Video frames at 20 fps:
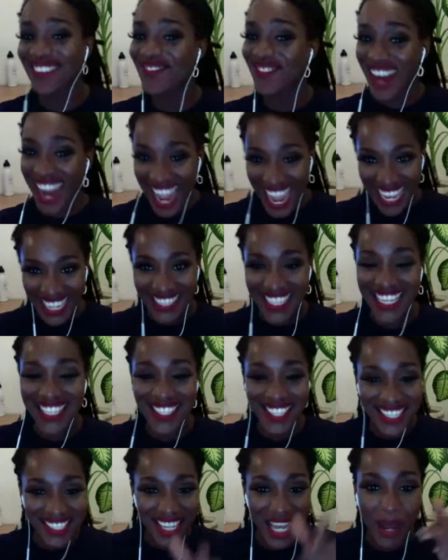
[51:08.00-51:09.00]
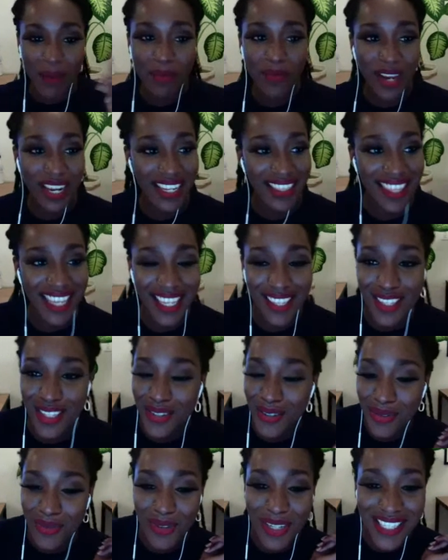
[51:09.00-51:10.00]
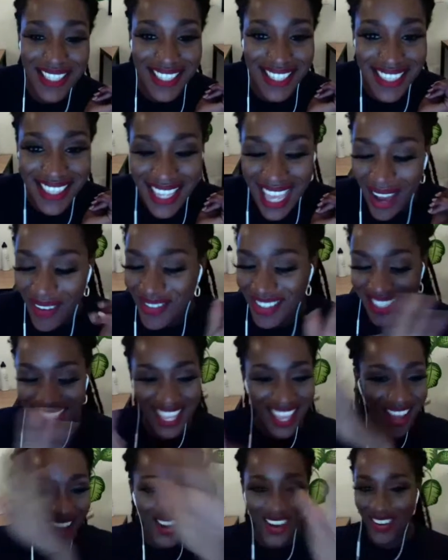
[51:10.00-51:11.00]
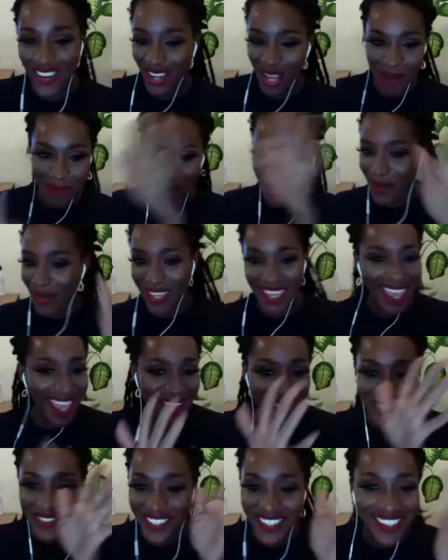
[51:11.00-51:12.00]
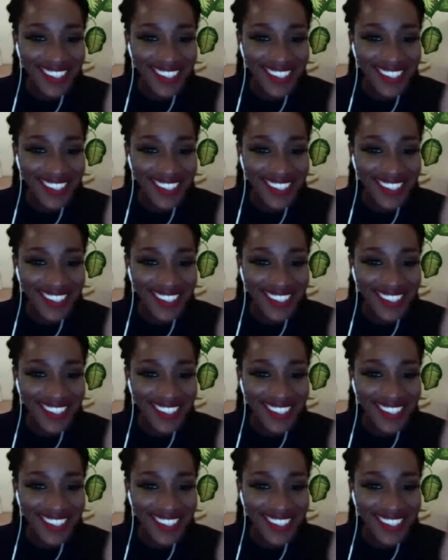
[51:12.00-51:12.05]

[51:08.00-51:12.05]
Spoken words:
Right. They just upgraded that too recently. I was like, oh, come on, Canva.